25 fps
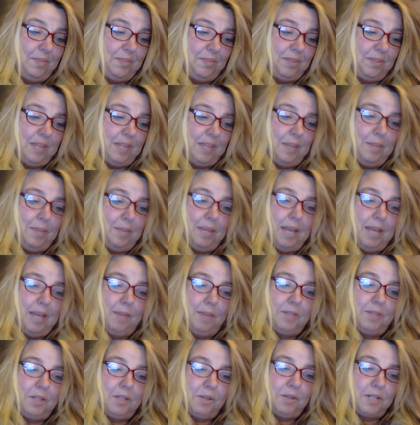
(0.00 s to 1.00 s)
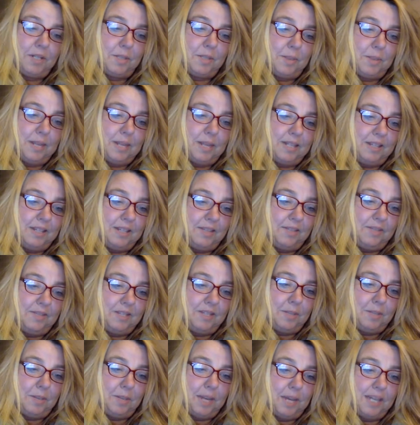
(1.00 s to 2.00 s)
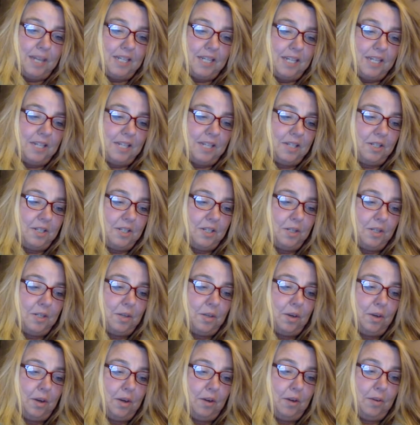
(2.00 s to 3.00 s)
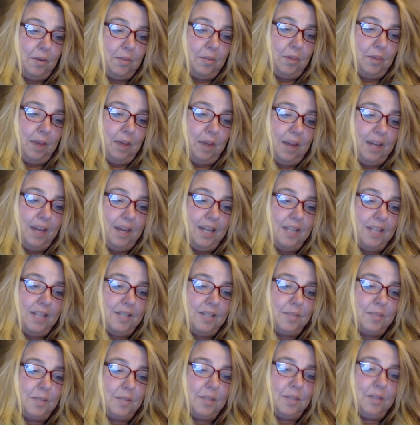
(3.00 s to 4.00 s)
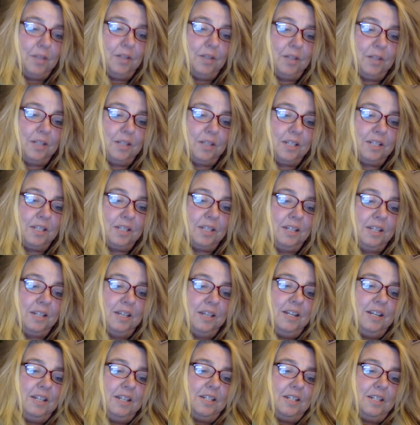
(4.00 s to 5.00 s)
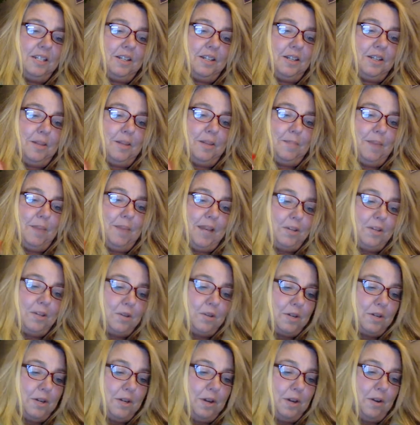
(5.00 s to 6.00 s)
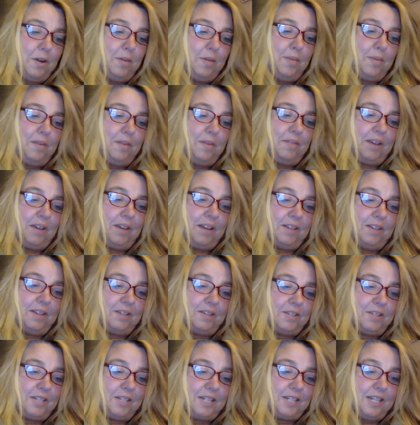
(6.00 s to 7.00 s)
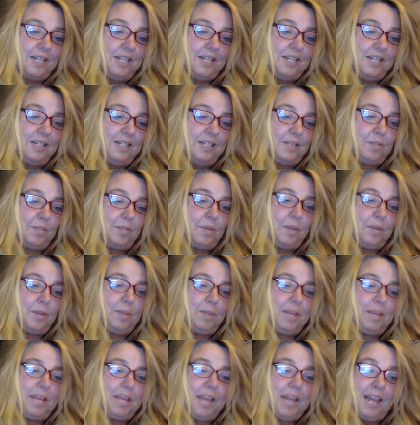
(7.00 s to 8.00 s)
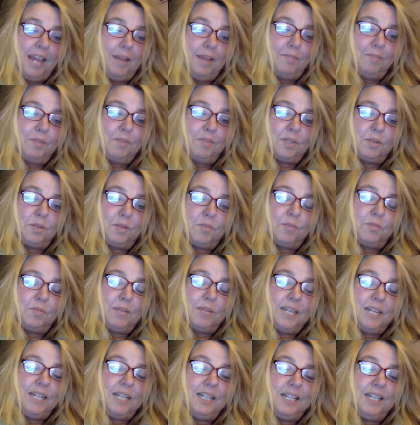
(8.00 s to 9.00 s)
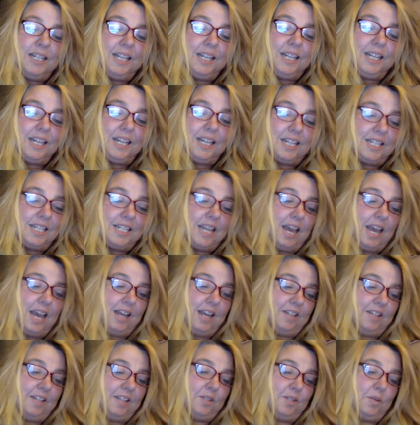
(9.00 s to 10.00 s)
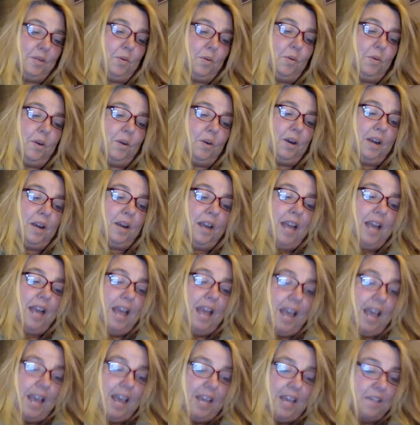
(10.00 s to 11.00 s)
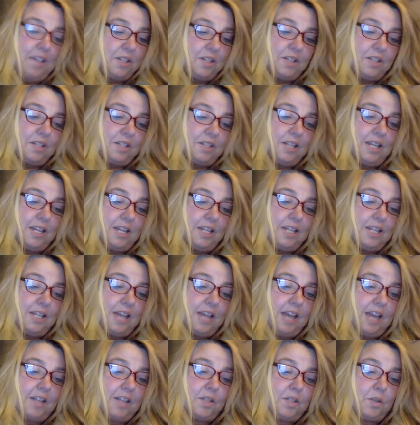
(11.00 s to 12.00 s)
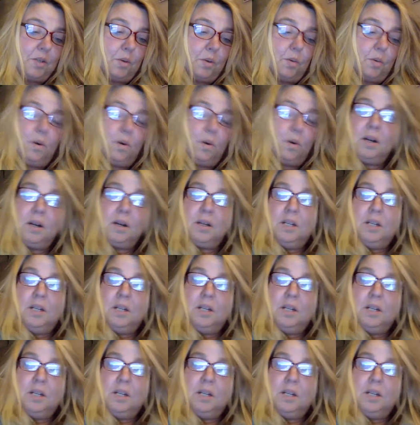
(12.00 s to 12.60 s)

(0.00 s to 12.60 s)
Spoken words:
It became too expensive to pay attention to our own bodies. We looked to the metronome of others' needs. We became serenely attached, or anxiously attached, or